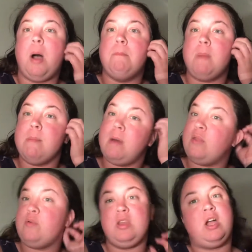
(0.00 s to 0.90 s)
my mother
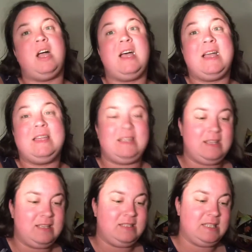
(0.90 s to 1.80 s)
and I
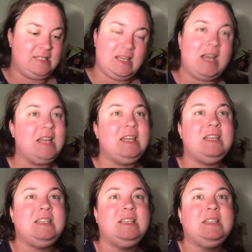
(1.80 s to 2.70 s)

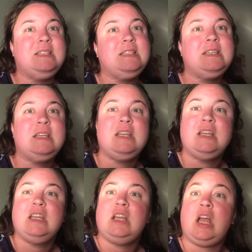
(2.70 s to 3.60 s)
decided
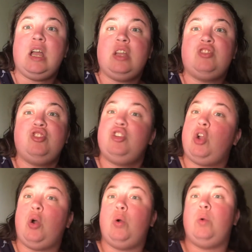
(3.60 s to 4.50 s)
to
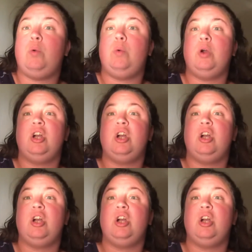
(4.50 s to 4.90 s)
go